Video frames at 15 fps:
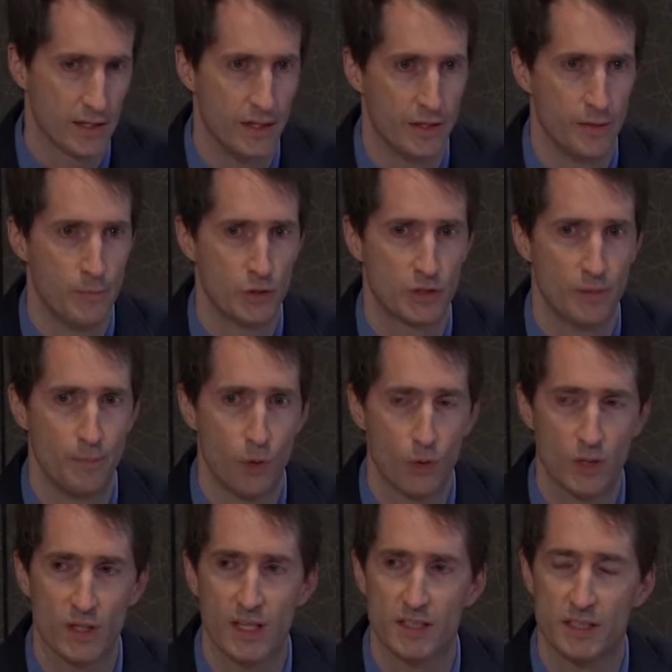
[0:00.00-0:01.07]
uh, the most
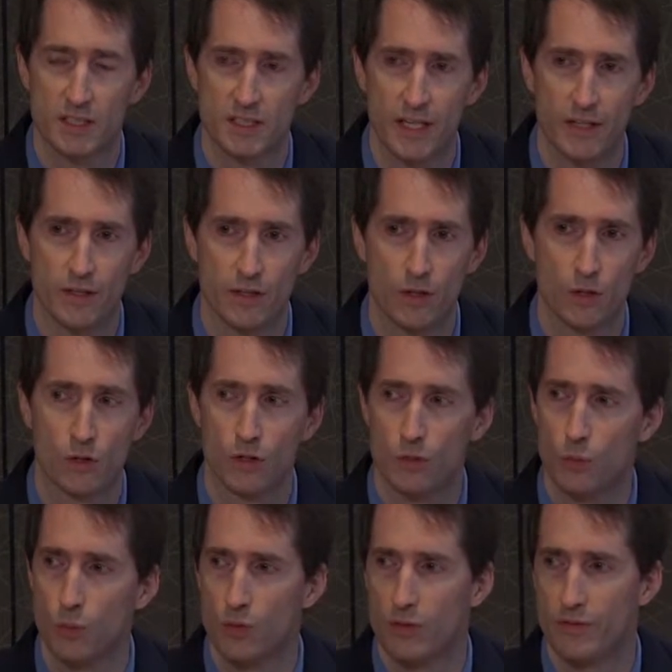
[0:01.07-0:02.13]
important lessons I learned
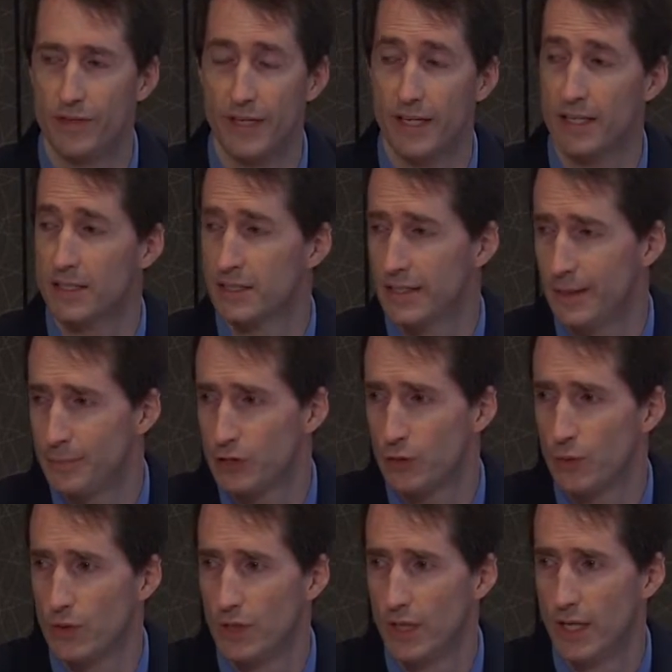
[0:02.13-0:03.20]
were very conceptual.